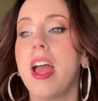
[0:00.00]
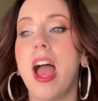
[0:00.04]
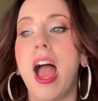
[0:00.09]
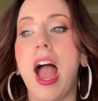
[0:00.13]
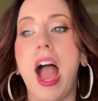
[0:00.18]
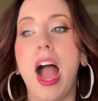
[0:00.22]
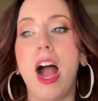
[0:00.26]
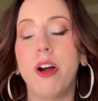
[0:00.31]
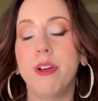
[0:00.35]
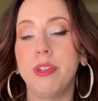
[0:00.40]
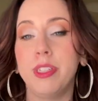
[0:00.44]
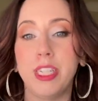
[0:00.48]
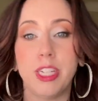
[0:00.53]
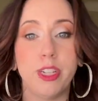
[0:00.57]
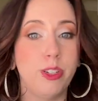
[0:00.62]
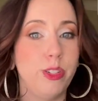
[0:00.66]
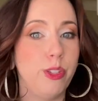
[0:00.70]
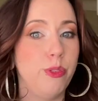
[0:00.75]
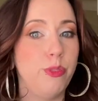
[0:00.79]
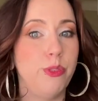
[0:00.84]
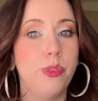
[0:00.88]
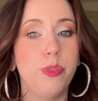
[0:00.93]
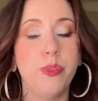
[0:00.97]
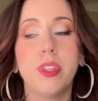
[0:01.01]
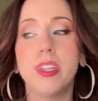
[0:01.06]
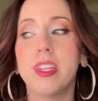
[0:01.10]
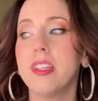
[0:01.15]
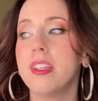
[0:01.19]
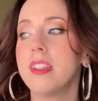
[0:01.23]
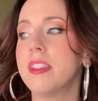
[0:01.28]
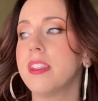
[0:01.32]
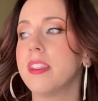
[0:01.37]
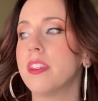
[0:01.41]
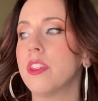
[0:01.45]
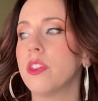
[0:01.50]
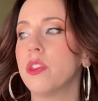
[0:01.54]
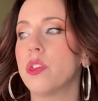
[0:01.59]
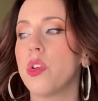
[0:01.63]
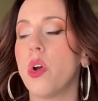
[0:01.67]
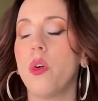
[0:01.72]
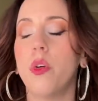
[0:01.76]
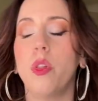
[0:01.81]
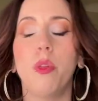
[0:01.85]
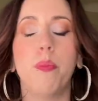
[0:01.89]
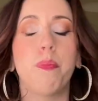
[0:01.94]
How dare you do this? This is
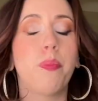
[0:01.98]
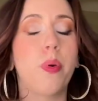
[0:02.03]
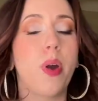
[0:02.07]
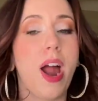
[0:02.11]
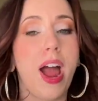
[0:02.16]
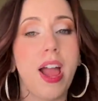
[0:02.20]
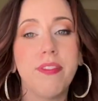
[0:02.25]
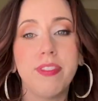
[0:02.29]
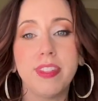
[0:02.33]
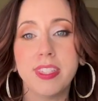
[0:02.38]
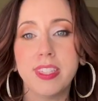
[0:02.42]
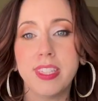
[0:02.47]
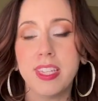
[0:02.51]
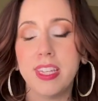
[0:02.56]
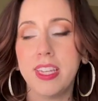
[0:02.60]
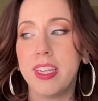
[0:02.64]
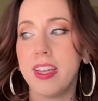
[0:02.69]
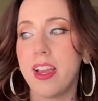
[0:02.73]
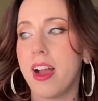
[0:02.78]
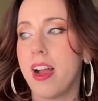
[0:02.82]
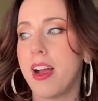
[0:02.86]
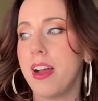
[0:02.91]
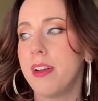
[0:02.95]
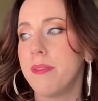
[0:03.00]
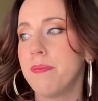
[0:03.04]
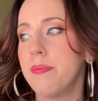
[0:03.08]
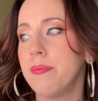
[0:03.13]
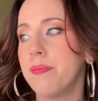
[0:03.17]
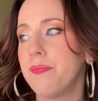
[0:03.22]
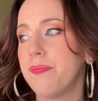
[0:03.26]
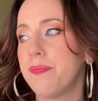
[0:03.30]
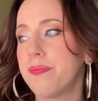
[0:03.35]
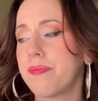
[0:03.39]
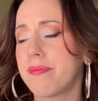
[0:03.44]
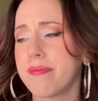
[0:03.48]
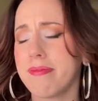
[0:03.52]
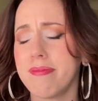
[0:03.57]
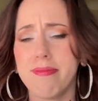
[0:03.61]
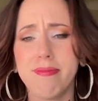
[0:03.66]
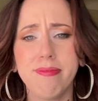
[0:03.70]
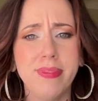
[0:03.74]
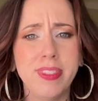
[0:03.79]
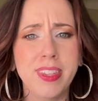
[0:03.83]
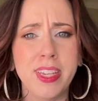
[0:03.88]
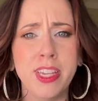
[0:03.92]
total privacy
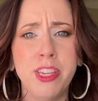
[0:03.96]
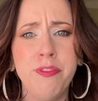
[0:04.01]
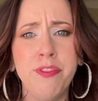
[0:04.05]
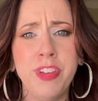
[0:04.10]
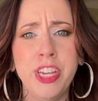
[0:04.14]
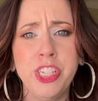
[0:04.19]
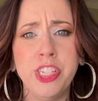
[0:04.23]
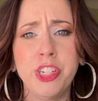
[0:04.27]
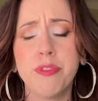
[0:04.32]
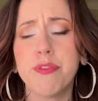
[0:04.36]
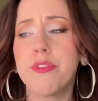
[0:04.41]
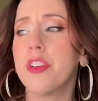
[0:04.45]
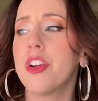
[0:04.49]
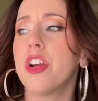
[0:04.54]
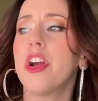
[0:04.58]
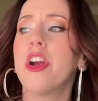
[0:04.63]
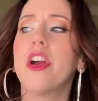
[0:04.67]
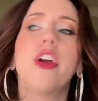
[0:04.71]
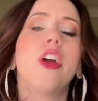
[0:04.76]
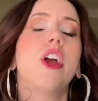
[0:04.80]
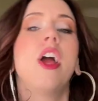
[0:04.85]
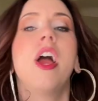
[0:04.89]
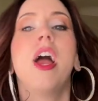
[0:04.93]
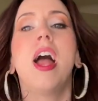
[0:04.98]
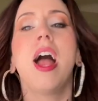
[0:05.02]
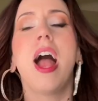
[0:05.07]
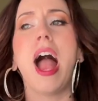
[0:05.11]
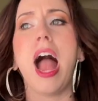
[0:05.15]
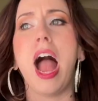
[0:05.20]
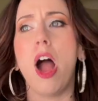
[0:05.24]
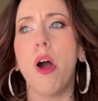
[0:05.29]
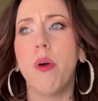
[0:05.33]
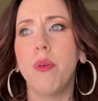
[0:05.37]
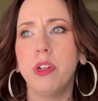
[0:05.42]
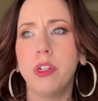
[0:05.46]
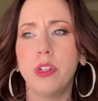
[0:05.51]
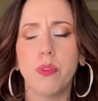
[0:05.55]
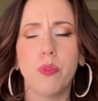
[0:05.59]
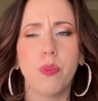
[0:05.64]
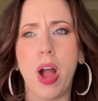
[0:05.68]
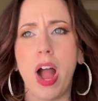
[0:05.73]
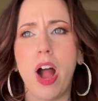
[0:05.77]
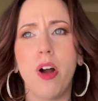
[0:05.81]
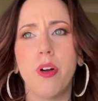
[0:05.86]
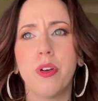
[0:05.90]
invasion for her.
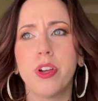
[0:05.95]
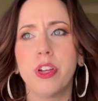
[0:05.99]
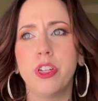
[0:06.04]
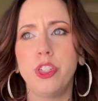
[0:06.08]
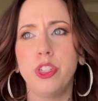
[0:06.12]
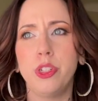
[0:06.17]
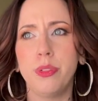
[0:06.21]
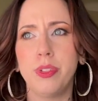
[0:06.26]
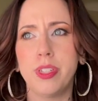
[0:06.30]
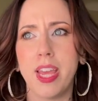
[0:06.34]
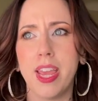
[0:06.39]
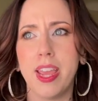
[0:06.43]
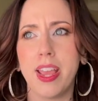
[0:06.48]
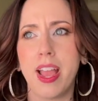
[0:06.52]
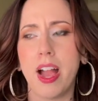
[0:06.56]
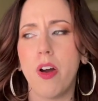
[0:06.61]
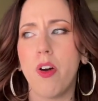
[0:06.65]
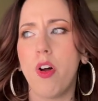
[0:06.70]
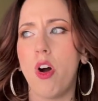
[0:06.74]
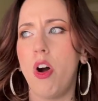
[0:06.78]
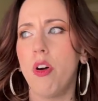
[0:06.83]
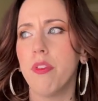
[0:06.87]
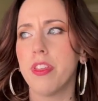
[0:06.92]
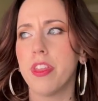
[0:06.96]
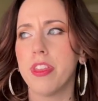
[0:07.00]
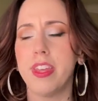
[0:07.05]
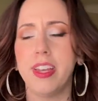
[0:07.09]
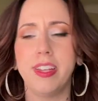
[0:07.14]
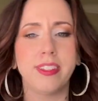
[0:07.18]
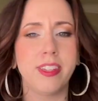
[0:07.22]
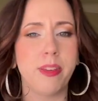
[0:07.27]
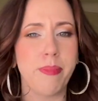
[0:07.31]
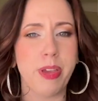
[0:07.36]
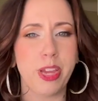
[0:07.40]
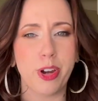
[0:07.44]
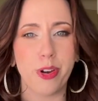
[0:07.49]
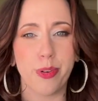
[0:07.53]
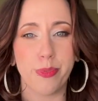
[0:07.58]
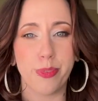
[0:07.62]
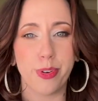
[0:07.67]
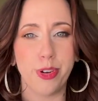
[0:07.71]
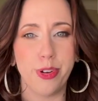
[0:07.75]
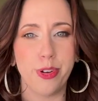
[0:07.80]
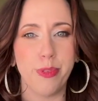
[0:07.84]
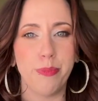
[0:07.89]
How could you take out all the things that made her
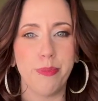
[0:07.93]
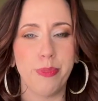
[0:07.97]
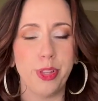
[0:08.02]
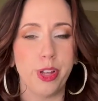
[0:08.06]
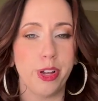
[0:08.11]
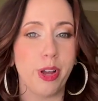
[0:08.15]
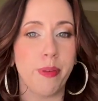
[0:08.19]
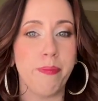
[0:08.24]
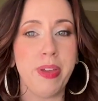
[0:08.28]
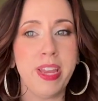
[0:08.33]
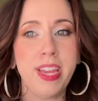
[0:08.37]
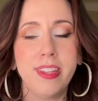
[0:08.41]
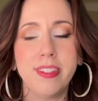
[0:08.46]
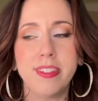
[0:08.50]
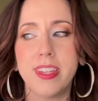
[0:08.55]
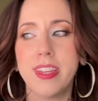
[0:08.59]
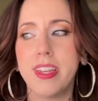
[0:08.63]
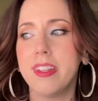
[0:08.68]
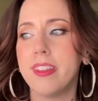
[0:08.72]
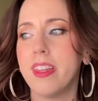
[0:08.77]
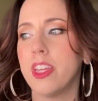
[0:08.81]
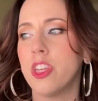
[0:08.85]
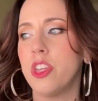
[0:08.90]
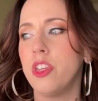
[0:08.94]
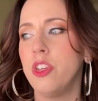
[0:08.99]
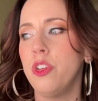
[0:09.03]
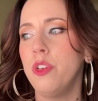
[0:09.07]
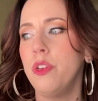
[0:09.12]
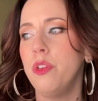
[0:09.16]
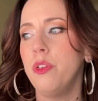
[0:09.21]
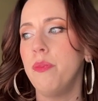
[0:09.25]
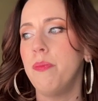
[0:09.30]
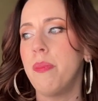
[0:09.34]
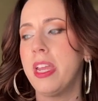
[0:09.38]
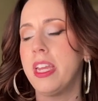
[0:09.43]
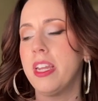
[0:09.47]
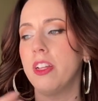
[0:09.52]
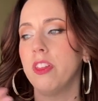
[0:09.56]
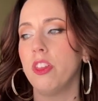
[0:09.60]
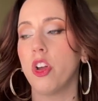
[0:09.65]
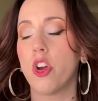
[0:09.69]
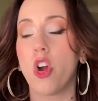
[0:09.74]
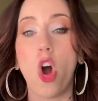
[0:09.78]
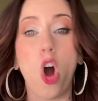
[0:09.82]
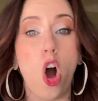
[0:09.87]
room look amazing? Like, you made it
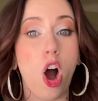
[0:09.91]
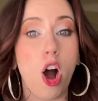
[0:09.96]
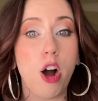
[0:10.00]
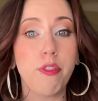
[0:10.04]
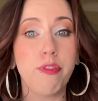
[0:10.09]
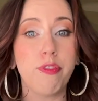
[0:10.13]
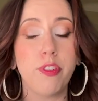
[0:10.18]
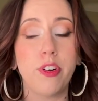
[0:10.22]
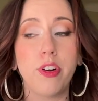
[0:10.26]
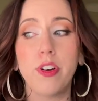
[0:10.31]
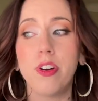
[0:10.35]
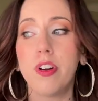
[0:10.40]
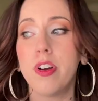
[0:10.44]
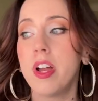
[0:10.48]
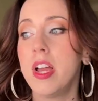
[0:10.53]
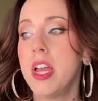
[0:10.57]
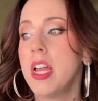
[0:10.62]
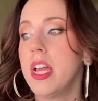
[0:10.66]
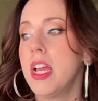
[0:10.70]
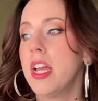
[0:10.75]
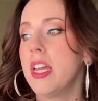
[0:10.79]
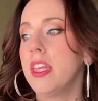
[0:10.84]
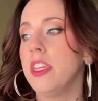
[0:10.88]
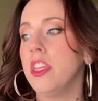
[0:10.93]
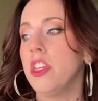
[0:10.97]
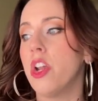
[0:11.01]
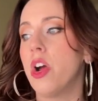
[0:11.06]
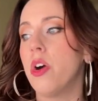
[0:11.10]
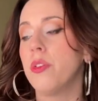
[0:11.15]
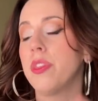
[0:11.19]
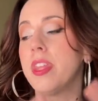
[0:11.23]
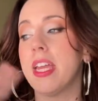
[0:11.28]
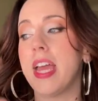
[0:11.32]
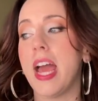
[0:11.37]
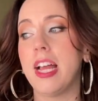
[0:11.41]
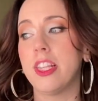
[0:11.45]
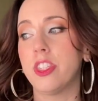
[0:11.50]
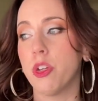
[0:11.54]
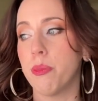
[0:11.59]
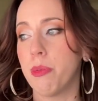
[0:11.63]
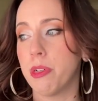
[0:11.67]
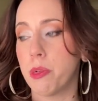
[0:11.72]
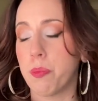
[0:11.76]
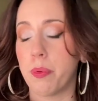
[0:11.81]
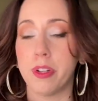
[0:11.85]
look awful. They had so
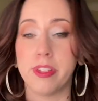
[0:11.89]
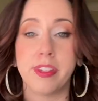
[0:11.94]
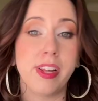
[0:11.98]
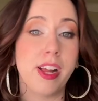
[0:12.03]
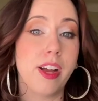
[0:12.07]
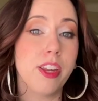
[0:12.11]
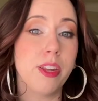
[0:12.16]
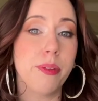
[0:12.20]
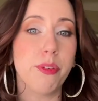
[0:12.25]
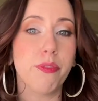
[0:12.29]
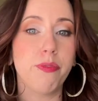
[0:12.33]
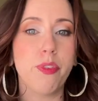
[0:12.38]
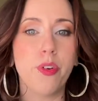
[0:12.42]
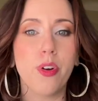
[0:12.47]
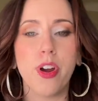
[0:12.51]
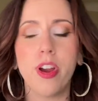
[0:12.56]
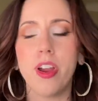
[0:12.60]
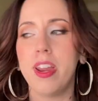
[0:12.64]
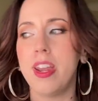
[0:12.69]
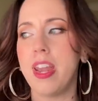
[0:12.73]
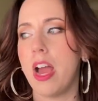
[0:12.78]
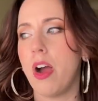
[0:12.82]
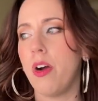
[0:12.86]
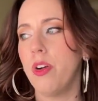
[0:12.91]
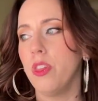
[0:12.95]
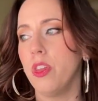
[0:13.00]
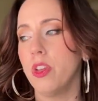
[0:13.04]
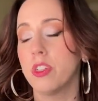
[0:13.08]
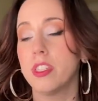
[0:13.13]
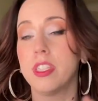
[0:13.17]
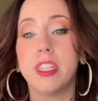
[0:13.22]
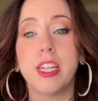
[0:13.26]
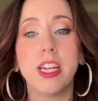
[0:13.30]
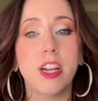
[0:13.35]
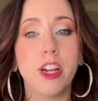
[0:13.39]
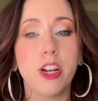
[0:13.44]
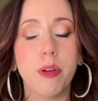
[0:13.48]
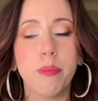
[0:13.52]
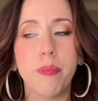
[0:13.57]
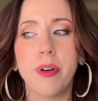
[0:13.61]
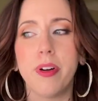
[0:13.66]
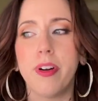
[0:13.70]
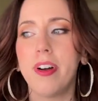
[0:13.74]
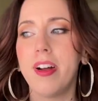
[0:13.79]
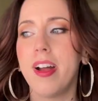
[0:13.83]
much personality before, and now it looks
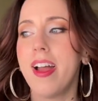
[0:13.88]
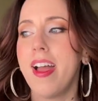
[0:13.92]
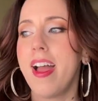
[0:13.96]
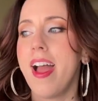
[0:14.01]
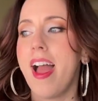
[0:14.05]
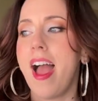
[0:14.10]
terrible.